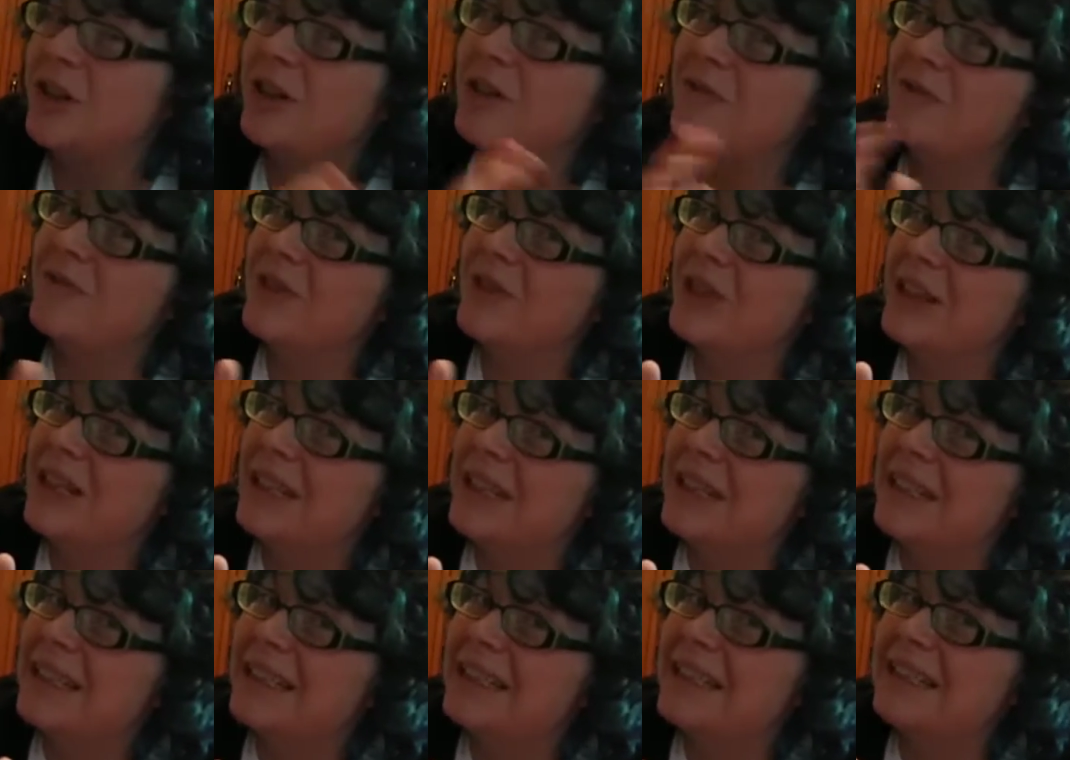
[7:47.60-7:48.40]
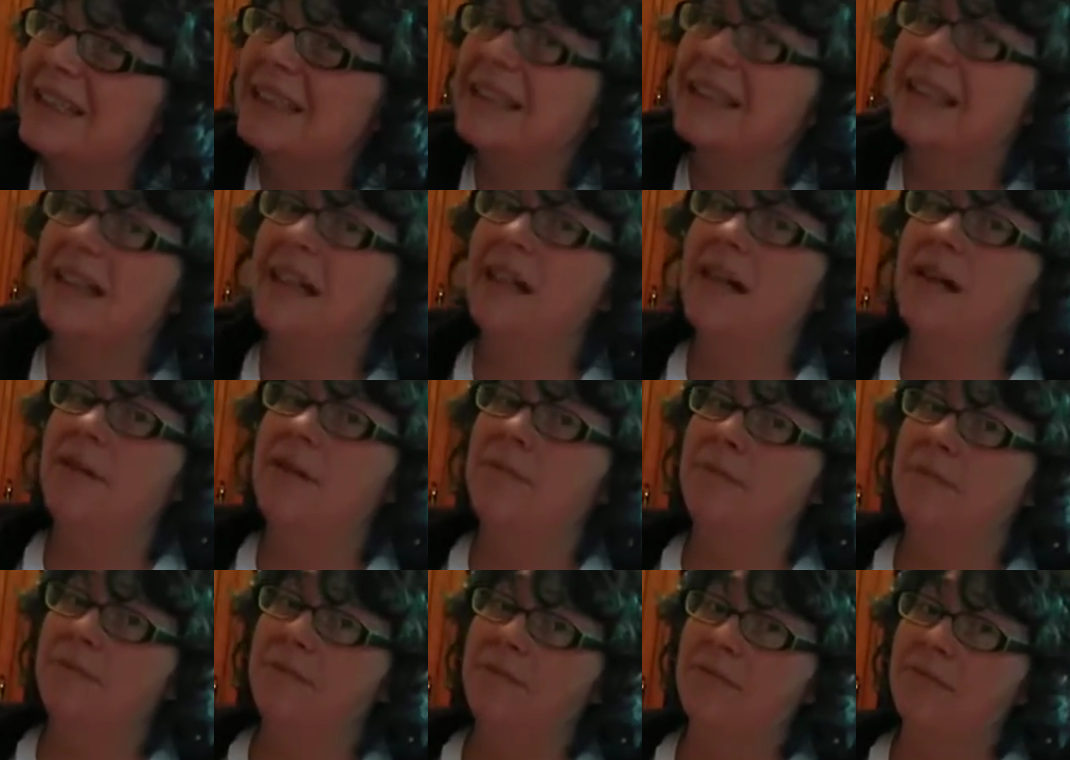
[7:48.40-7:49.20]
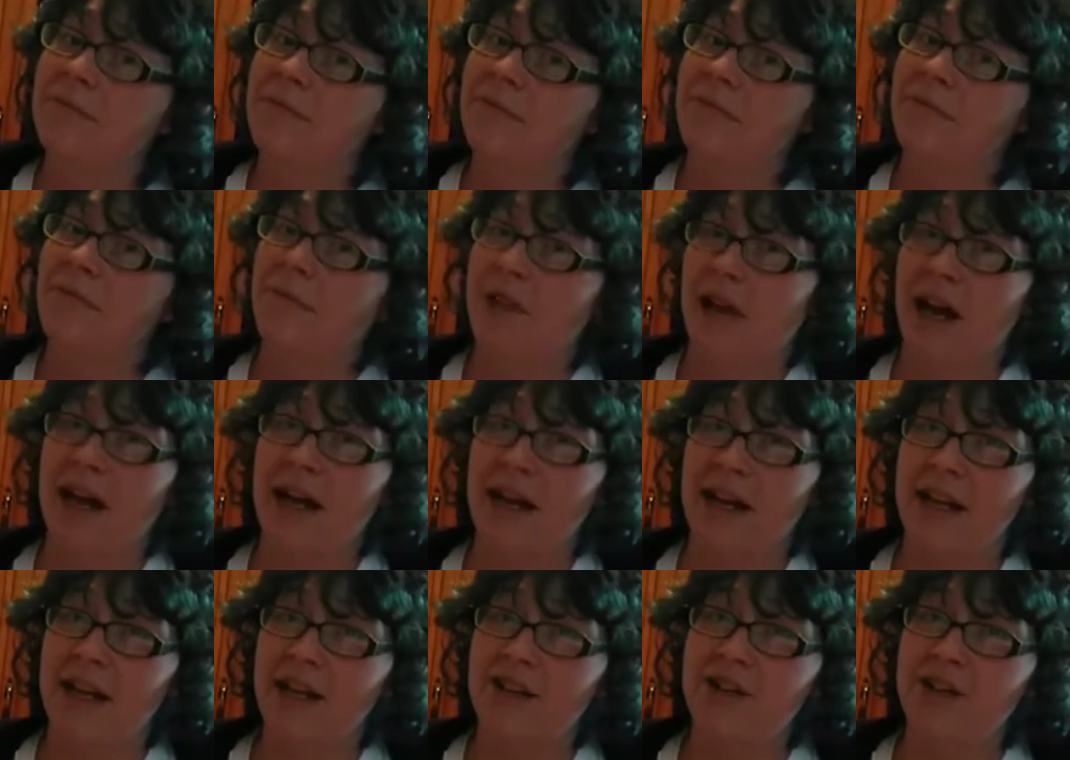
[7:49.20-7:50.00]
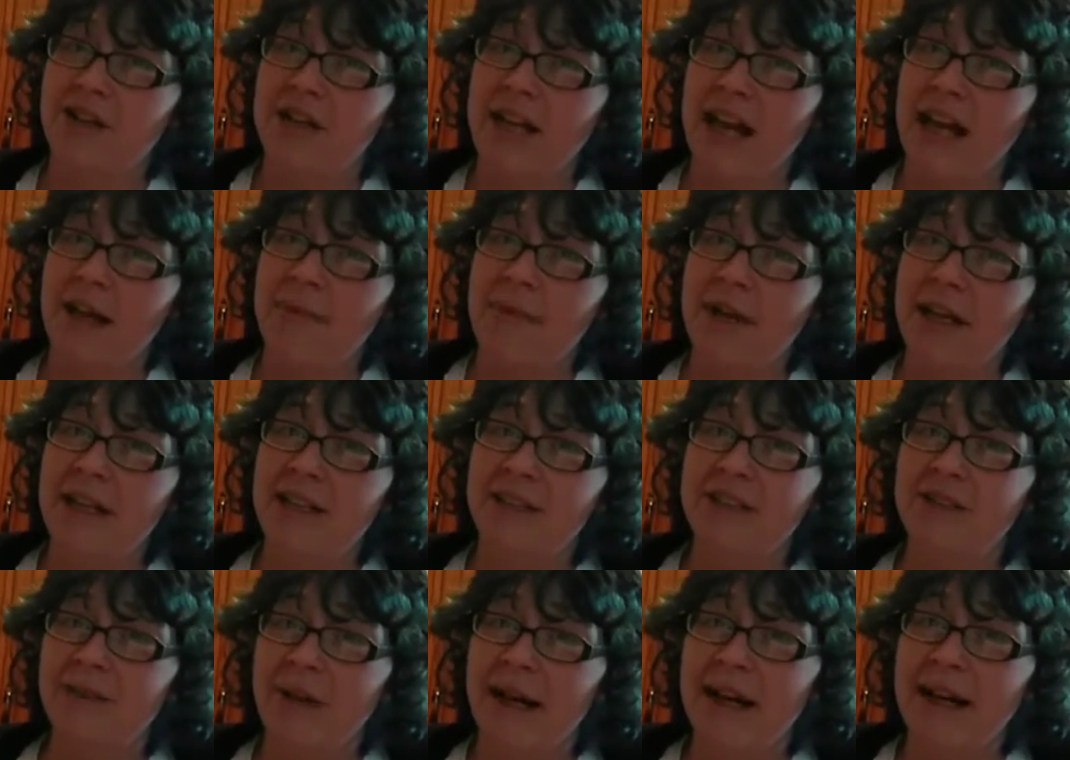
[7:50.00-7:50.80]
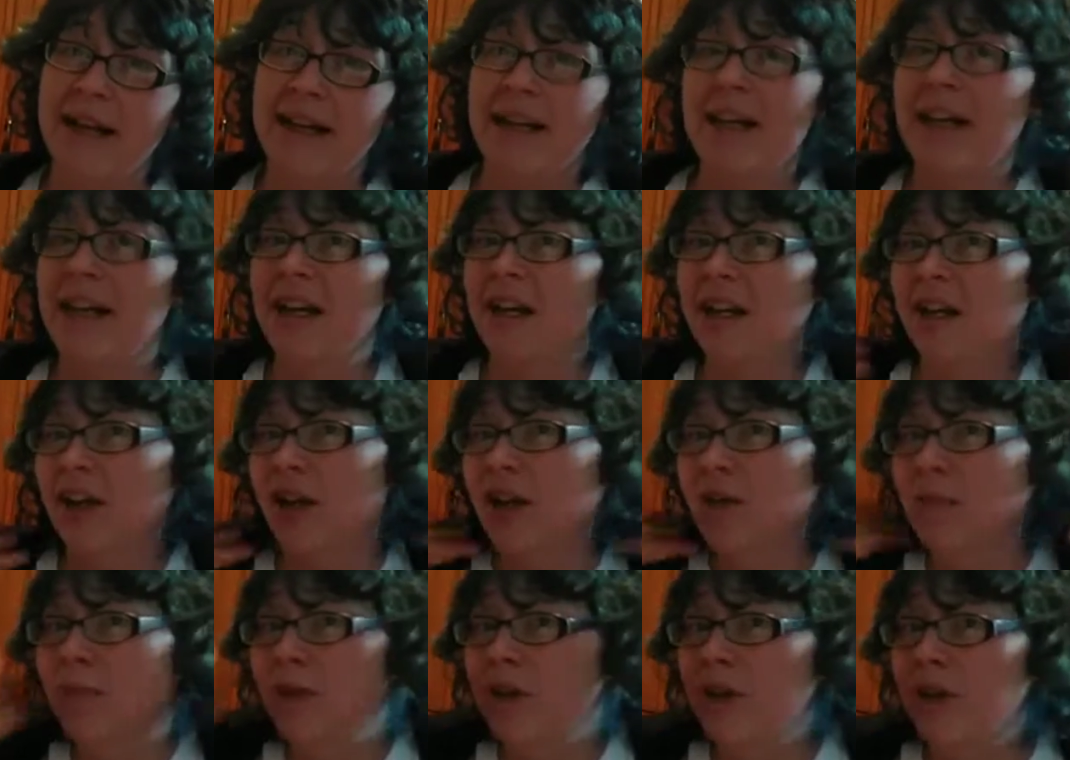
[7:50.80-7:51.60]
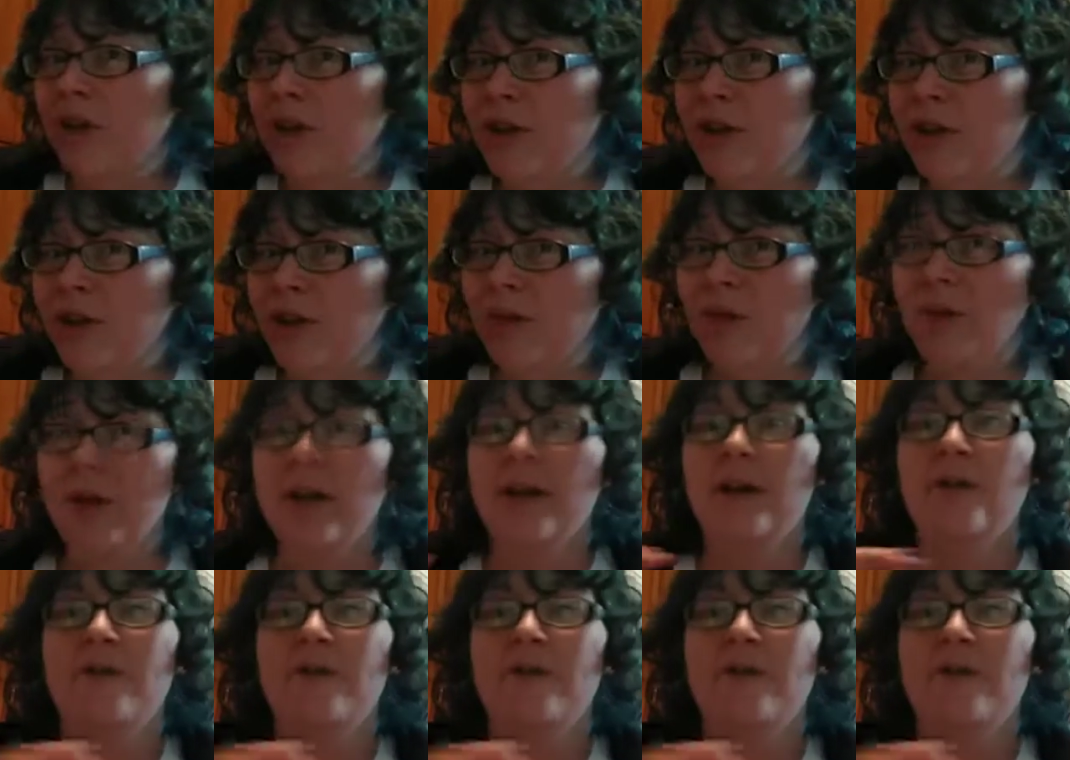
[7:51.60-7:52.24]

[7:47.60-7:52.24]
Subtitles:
don't forget, gotta get your diabetes swag in. Go blue.